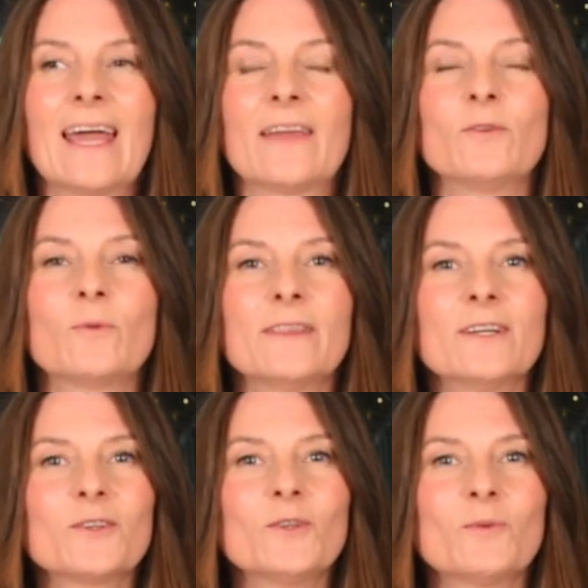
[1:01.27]
and
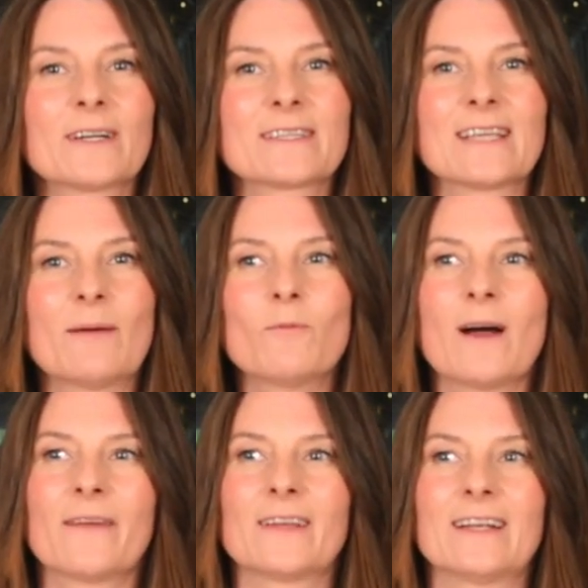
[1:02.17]
whether you are
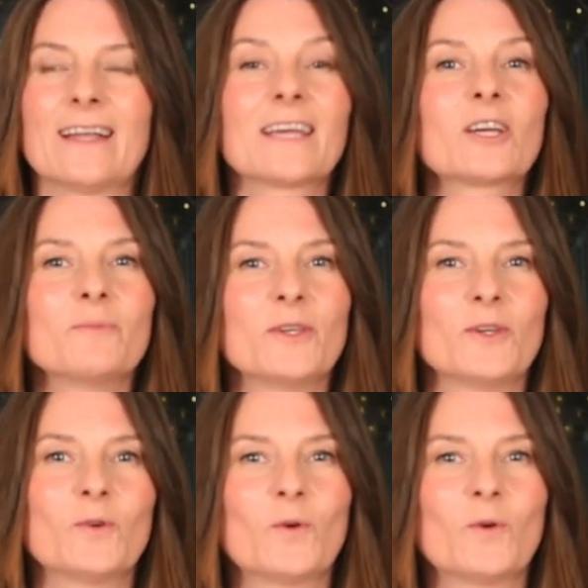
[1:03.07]
someone like me who